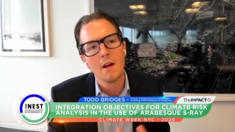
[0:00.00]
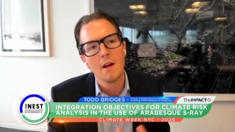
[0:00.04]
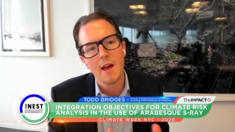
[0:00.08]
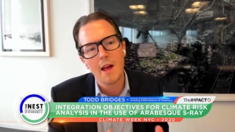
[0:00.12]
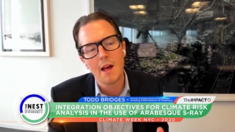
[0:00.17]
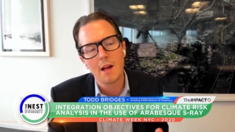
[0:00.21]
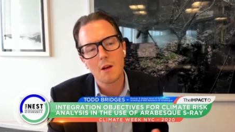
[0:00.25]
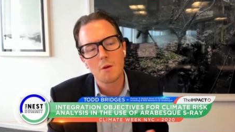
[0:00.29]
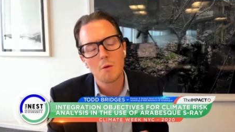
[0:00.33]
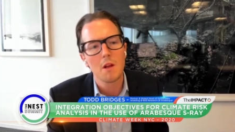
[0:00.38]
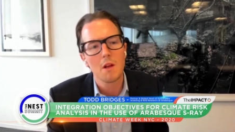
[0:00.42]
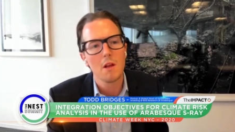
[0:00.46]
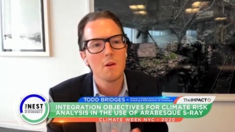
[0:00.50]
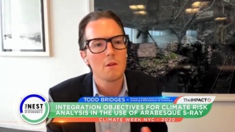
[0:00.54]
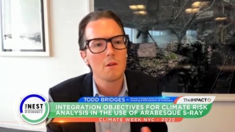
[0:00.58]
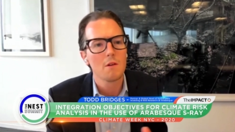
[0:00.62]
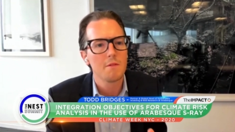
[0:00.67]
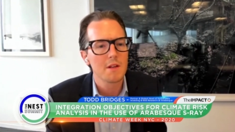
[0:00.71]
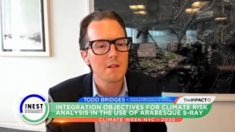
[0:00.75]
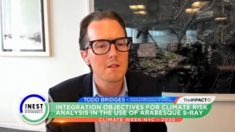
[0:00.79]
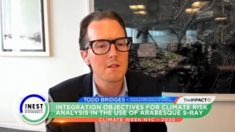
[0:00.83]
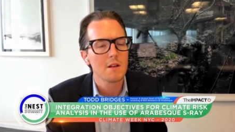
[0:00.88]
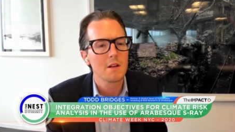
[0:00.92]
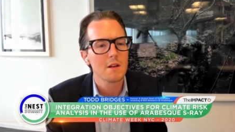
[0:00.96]
equity or
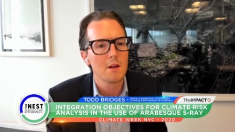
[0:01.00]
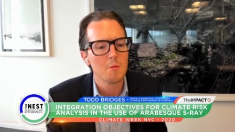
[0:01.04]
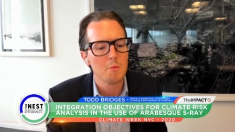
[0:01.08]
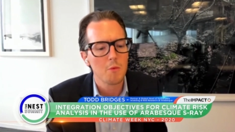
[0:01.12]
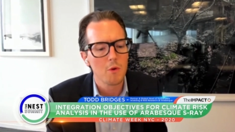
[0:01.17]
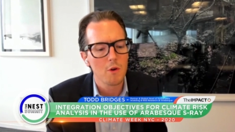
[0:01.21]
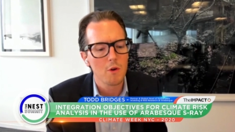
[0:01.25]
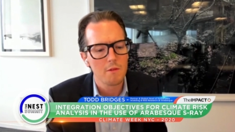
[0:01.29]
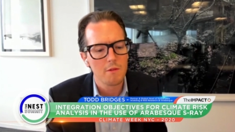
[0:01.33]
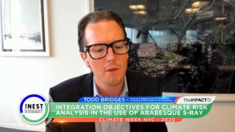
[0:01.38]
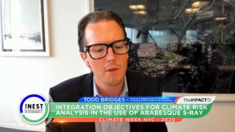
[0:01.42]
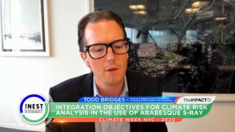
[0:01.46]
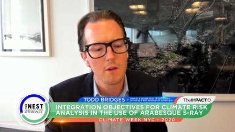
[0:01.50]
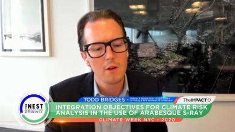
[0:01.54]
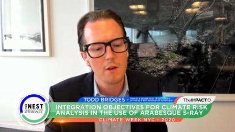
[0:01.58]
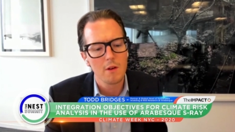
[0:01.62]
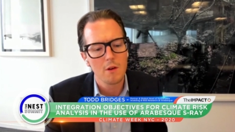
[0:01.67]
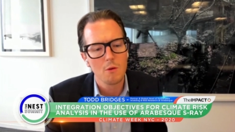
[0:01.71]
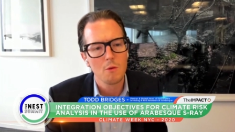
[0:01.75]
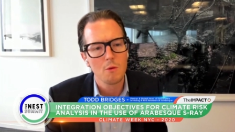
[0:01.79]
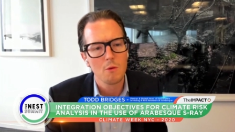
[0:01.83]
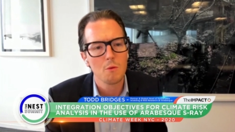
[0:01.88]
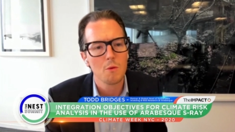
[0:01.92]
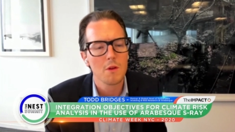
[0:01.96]
fixed income portfolio
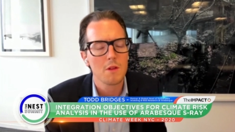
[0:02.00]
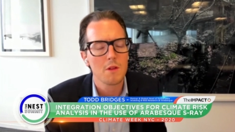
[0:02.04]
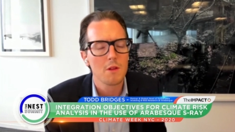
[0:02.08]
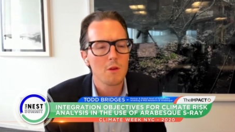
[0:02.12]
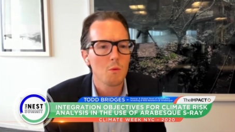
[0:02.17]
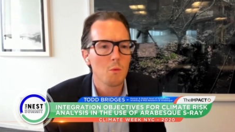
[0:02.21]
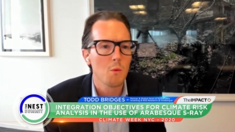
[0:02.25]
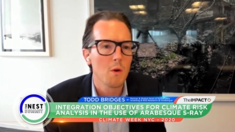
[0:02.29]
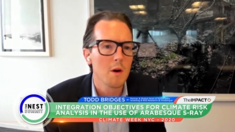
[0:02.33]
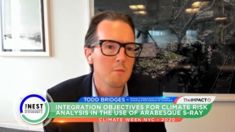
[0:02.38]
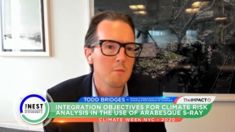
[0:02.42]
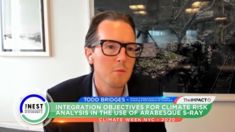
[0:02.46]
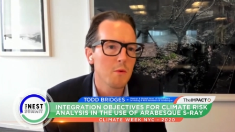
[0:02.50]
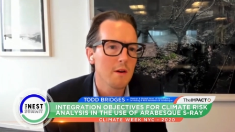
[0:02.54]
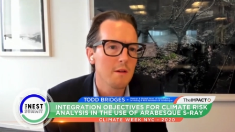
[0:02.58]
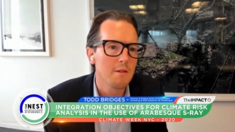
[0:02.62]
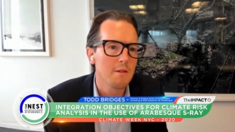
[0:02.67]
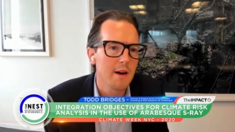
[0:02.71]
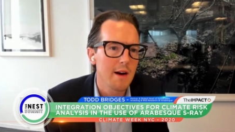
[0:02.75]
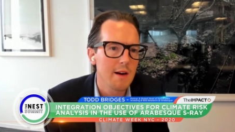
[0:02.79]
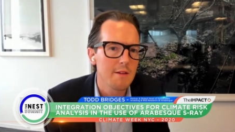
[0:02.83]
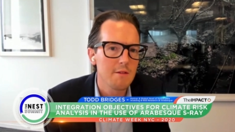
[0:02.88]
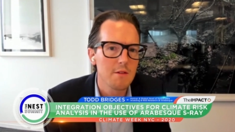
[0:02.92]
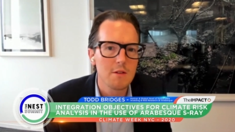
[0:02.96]
with the
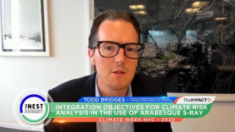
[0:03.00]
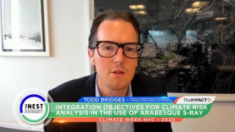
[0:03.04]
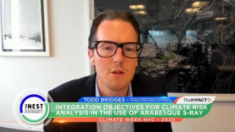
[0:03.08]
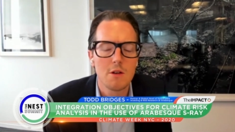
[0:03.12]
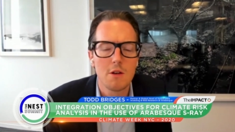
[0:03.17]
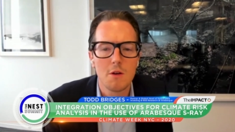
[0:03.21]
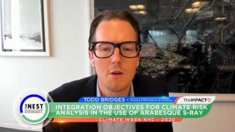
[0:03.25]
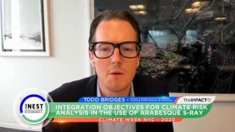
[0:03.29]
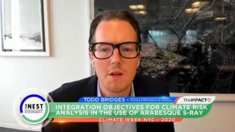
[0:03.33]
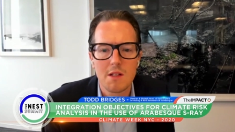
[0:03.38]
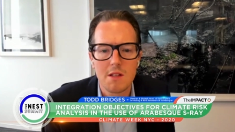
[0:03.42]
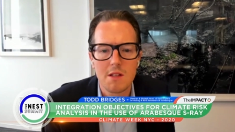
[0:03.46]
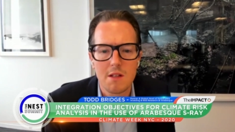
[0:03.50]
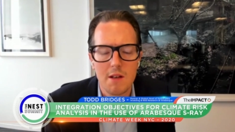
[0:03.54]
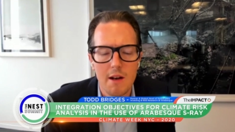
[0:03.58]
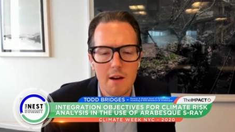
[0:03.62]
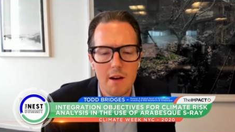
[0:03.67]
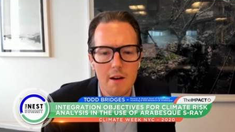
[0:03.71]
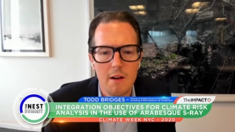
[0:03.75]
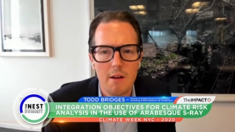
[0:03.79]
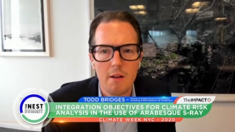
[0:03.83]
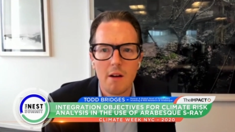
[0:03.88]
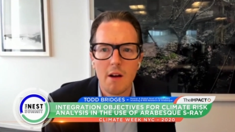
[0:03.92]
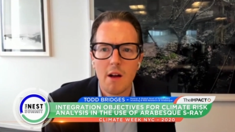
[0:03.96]
1.5 or 2 degree
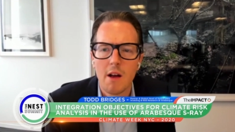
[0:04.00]
scenario.